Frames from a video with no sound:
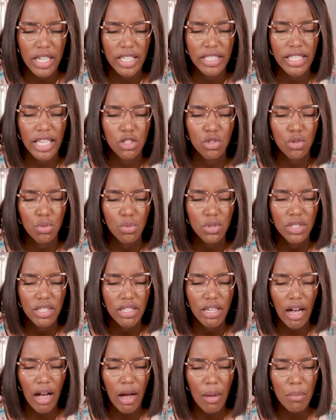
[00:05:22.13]
that you would
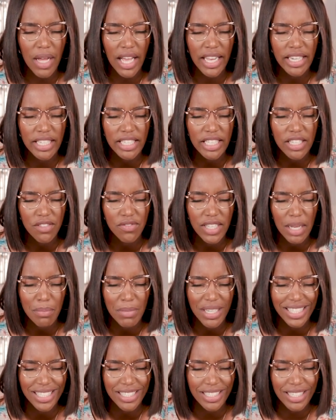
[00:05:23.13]
come and give them
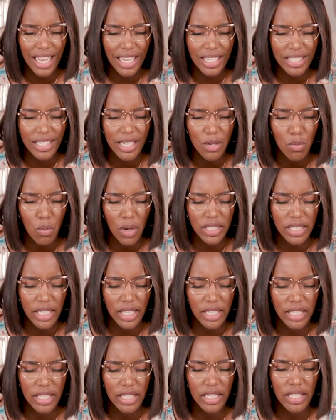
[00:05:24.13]
exactly what
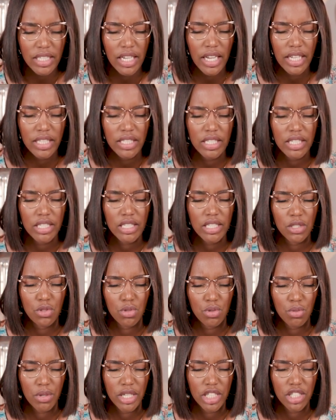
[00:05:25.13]
they need in this
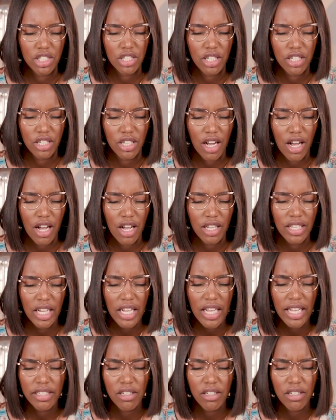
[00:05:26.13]
situation, God.